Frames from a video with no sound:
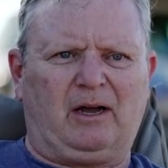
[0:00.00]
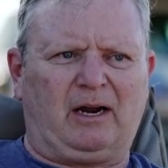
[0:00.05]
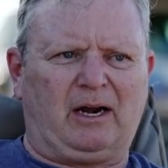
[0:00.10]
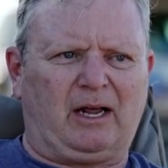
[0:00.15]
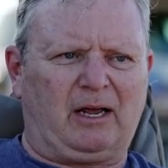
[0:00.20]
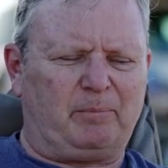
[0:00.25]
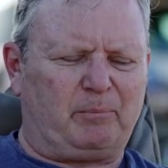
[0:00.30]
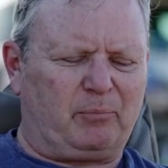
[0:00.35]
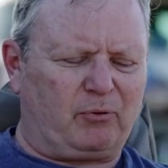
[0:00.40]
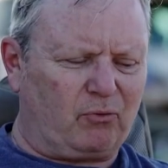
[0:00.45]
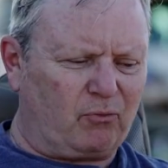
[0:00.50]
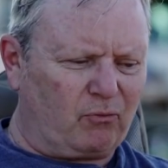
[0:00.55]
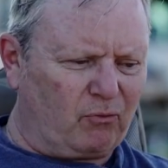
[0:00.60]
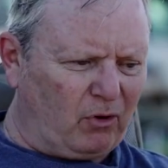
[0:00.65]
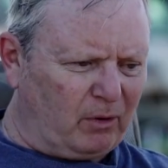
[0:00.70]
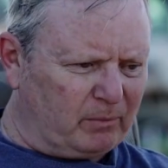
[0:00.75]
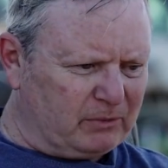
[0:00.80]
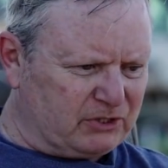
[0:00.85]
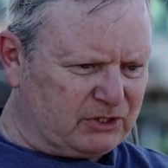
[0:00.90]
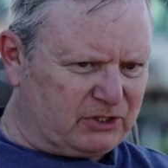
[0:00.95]
And I
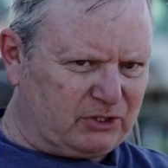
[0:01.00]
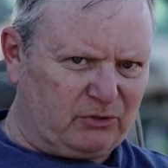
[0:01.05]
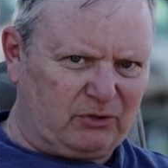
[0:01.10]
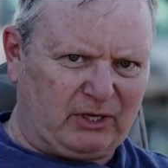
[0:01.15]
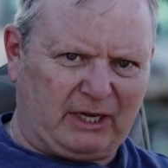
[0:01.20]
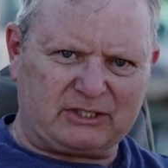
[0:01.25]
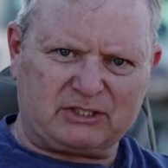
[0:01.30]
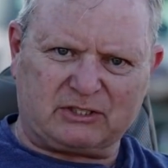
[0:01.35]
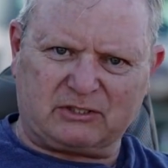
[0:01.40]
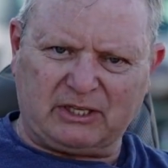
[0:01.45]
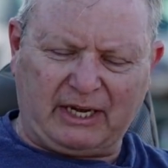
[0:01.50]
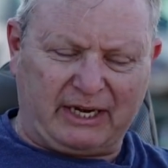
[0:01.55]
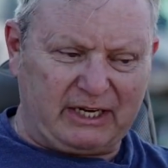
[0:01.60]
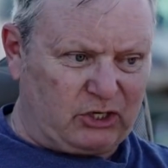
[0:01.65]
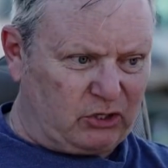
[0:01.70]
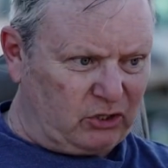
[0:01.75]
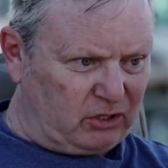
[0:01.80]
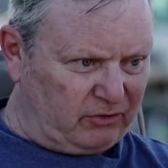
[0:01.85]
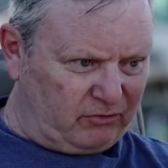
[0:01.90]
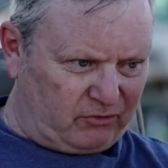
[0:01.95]
promise you, they
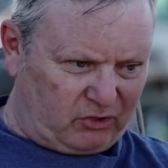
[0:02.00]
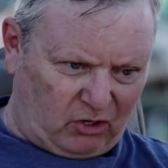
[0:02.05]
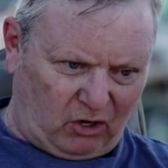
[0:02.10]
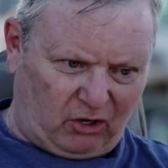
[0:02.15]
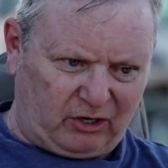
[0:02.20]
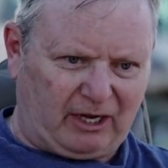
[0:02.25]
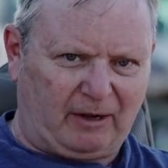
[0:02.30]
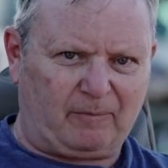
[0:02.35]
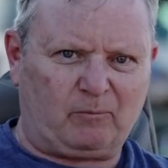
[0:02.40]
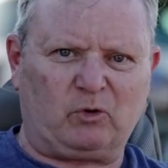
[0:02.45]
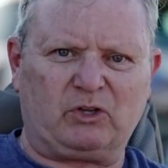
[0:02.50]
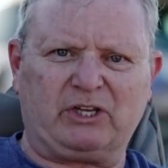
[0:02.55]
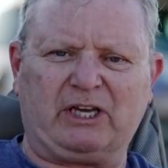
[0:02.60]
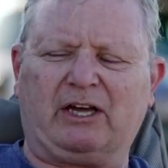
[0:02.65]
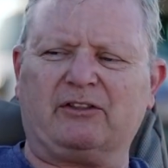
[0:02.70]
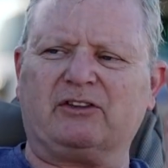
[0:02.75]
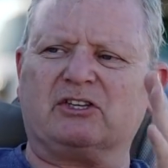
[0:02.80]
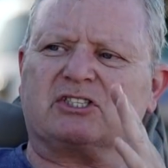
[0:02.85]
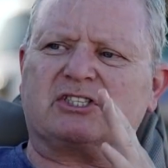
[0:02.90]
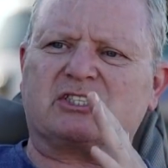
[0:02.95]
could have got up
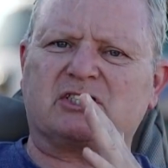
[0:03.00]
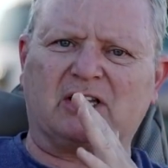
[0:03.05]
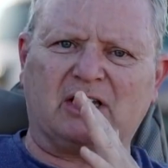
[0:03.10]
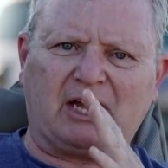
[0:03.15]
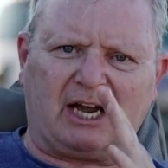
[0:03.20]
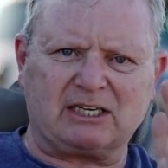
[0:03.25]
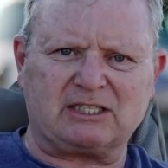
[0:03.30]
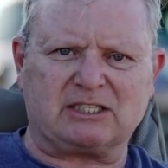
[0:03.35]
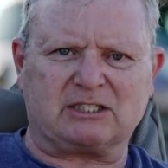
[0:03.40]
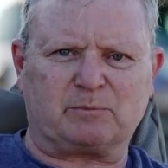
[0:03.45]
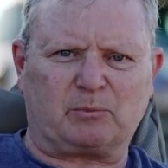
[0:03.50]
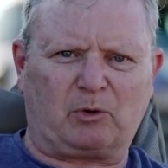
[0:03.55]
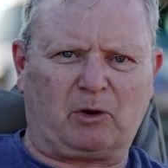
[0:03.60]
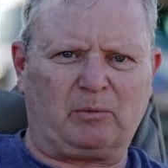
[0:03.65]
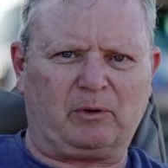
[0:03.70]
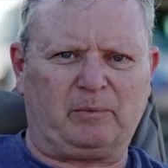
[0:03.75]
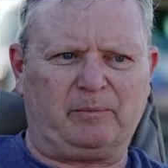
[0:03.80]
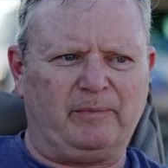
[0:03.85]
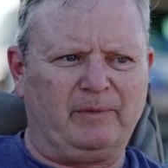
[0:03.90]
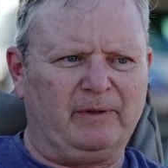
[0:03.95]
without the slightest
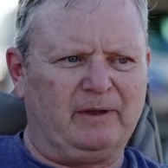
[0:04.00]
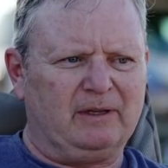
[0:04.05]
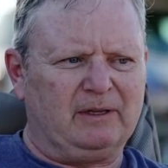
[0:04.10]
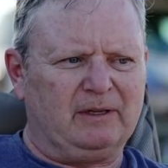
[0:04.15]
problem.